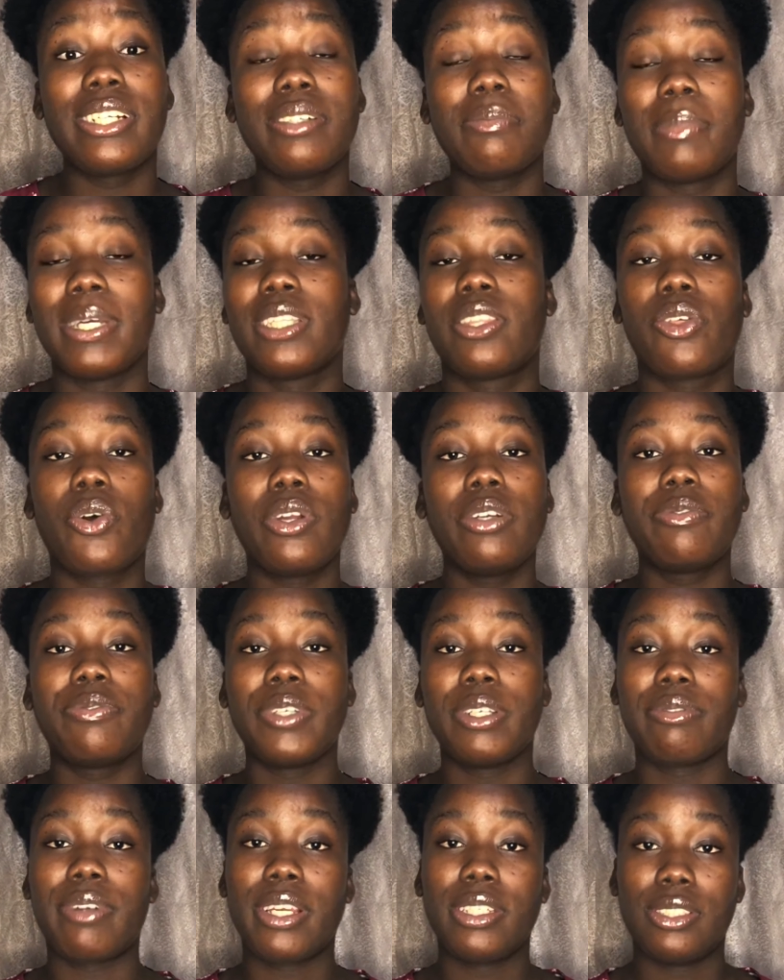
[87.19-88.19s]
my third
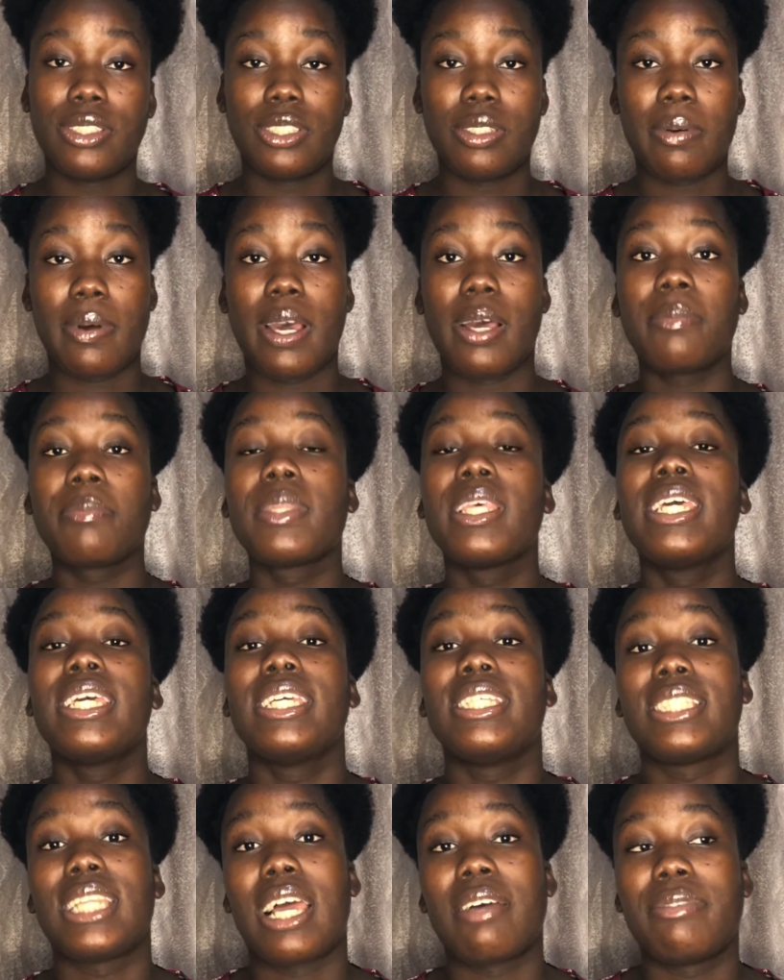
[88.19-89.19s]
favorite youtuber
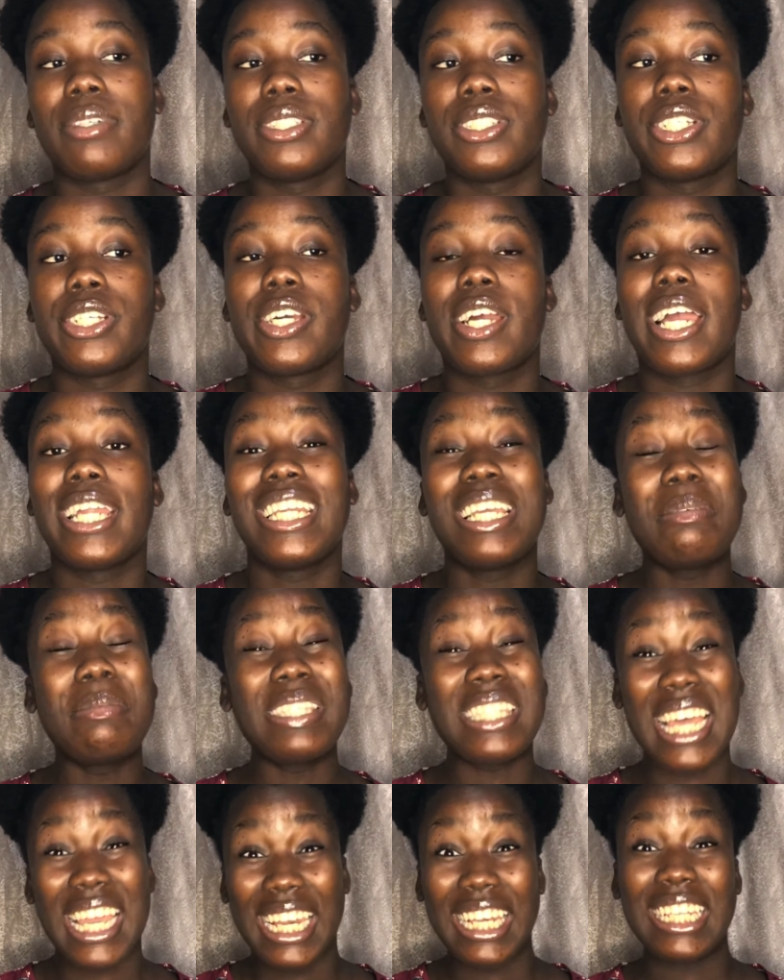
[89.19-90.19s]
is Lavendaire her name is
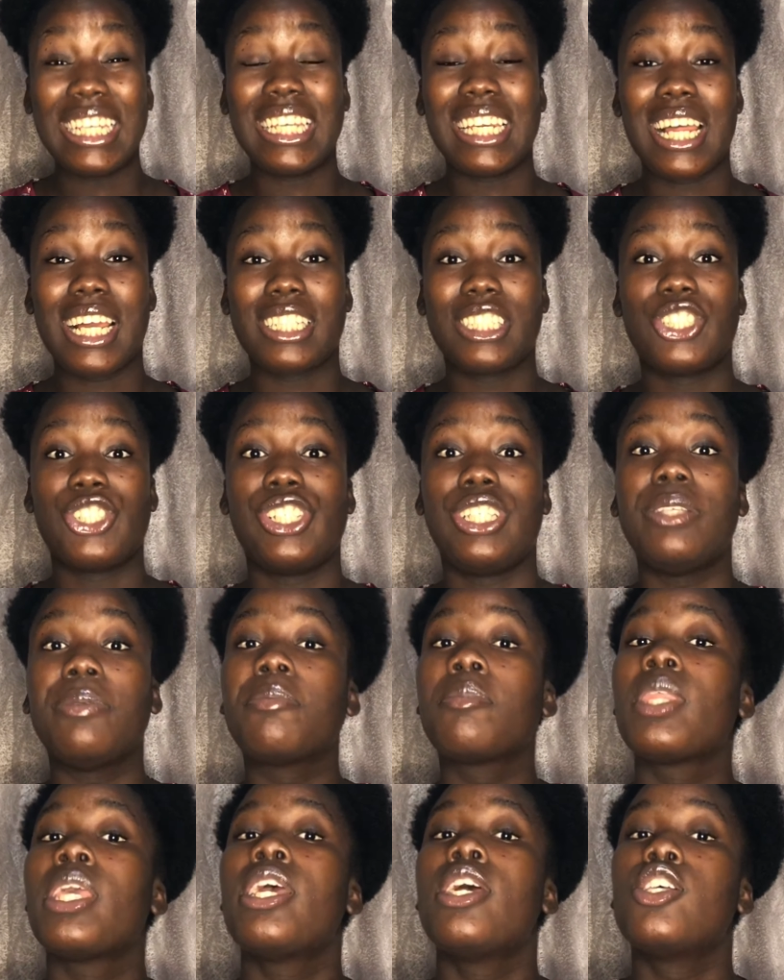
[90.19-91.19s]
Aileen actually
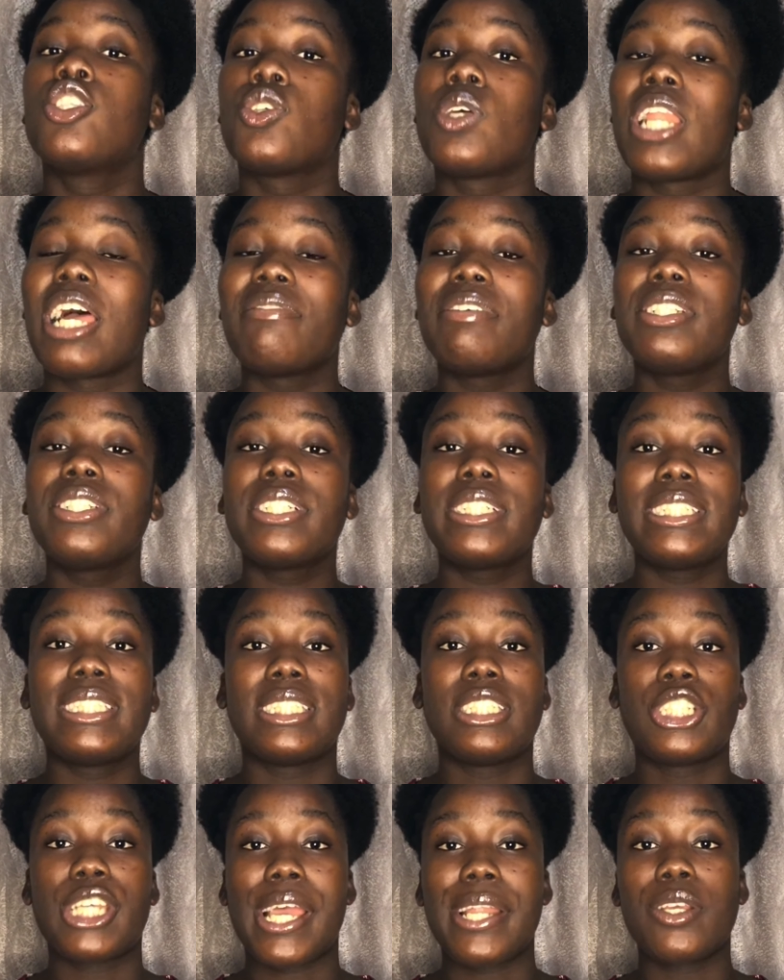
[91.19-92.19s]
so Lavendaire is
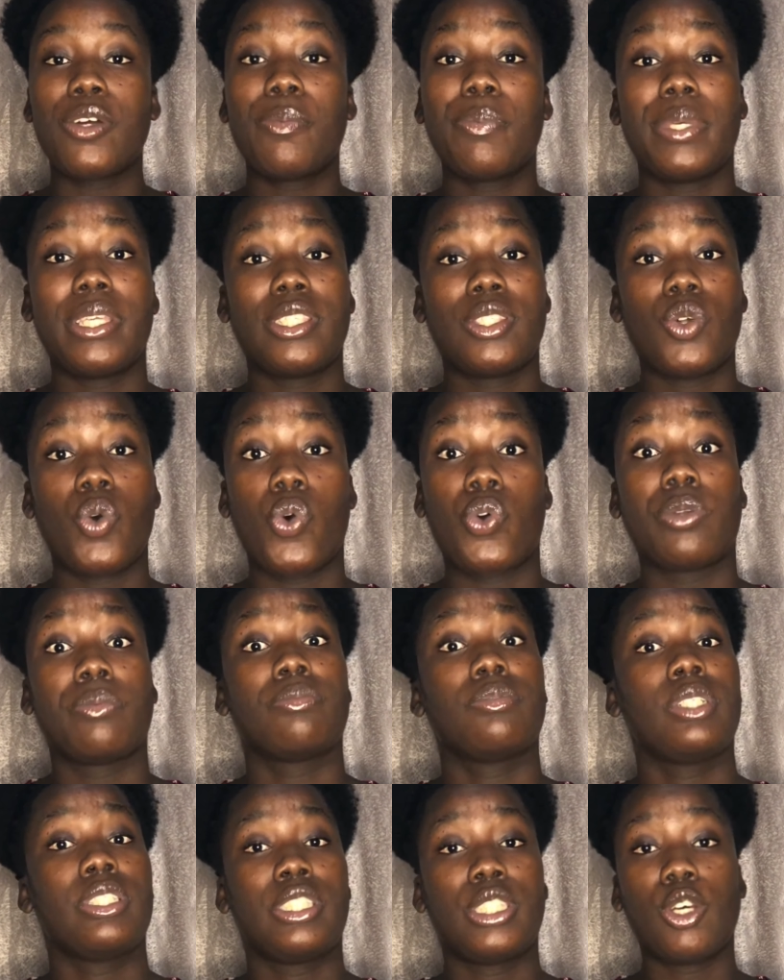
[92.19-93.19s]
a channel based on
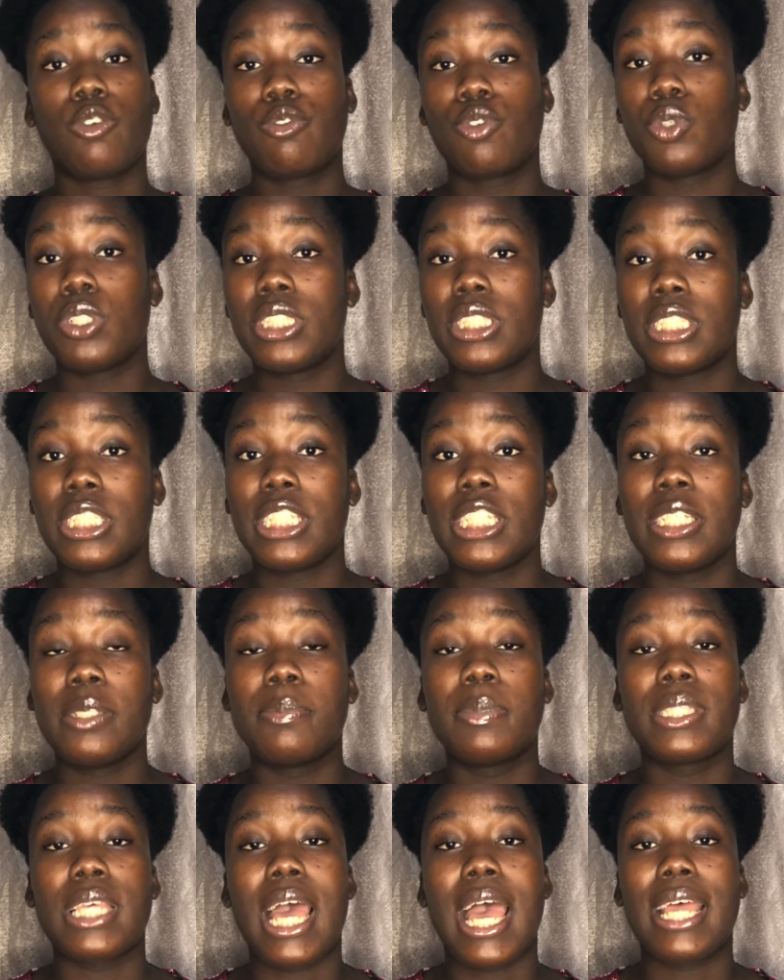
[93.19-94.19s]
self-growth tips
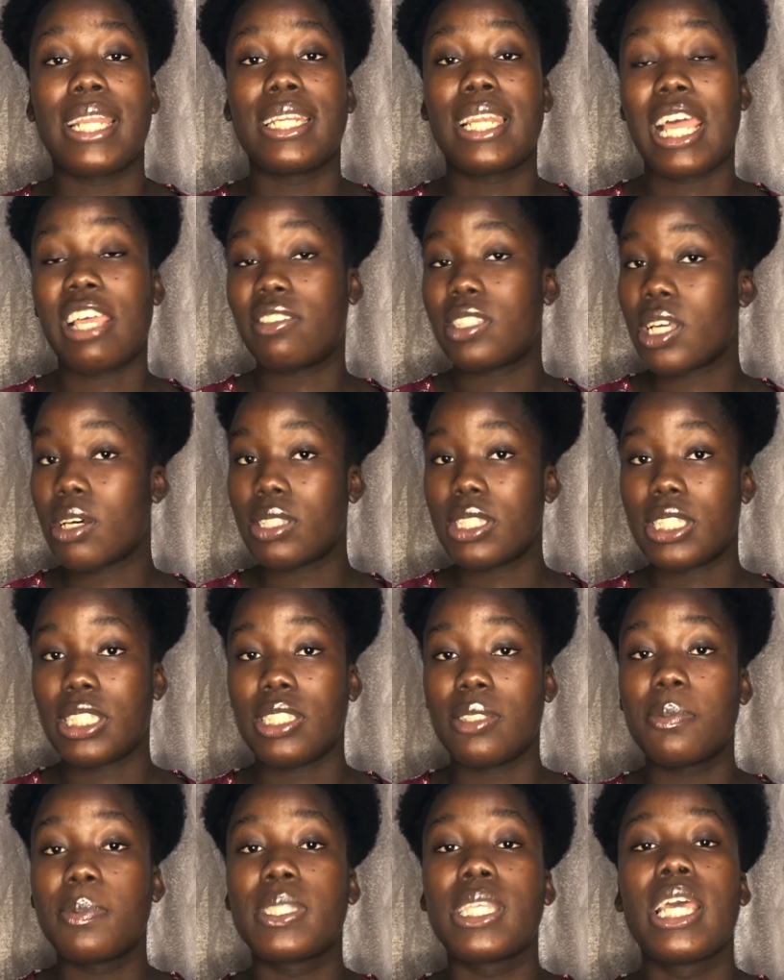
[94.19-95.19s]
and lifestyle
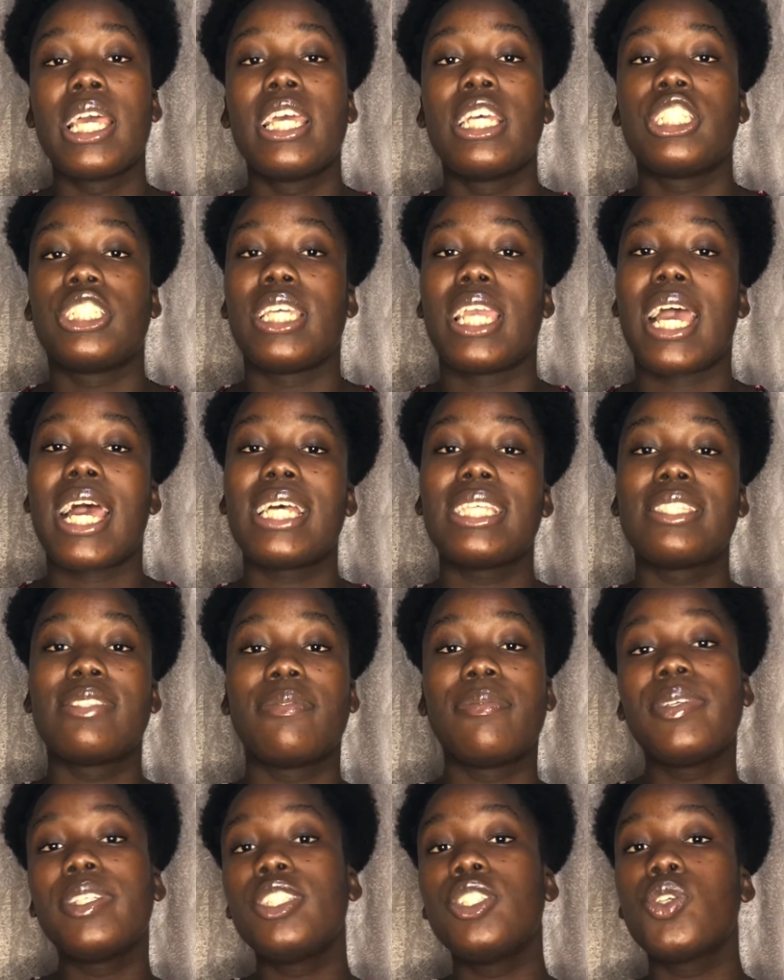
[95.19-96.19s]
tips she has
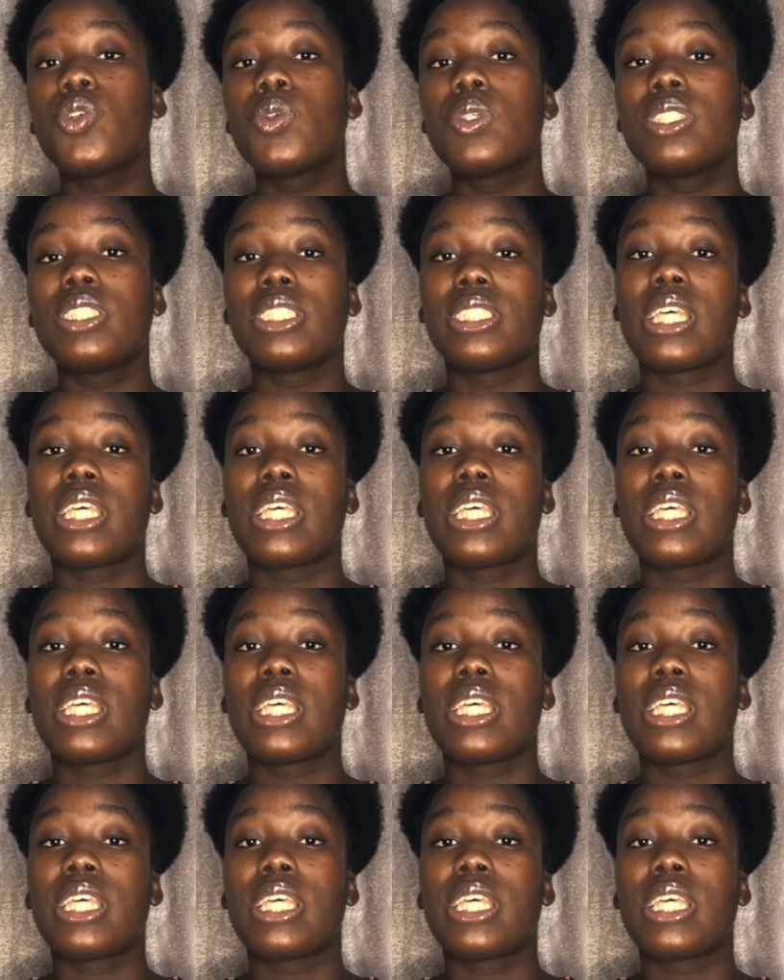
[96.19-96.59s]
videos